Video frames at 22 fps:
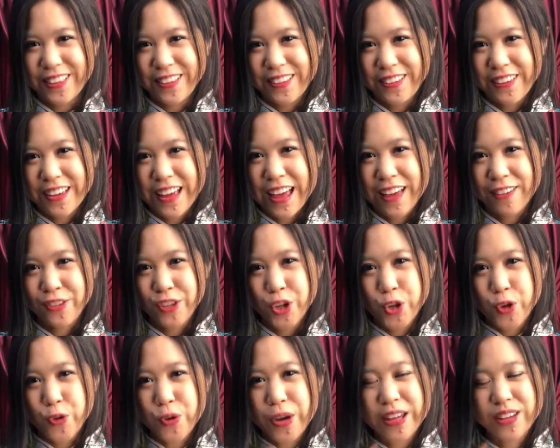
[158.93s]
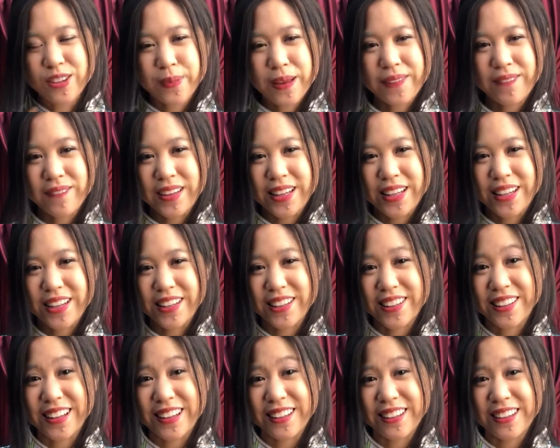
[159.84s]
to have you as my
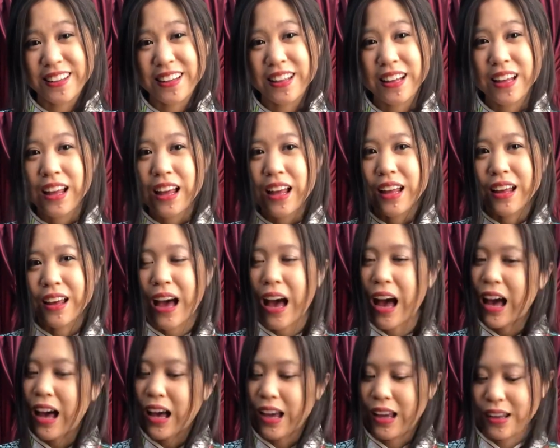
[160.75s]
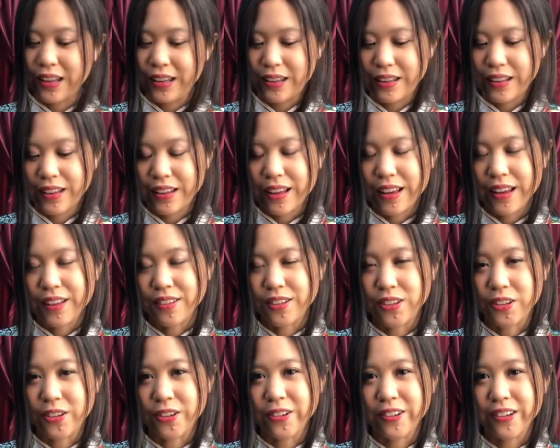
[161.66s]
minion, and I
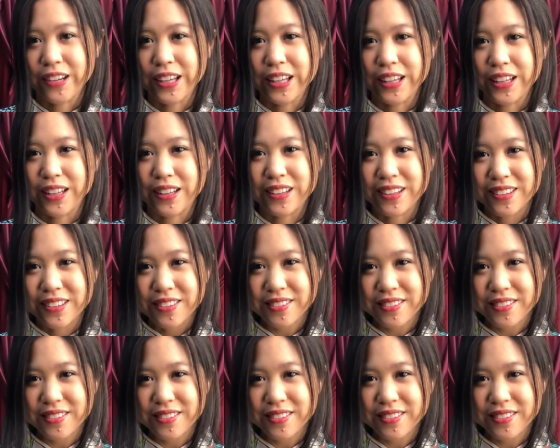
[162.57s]
as your queen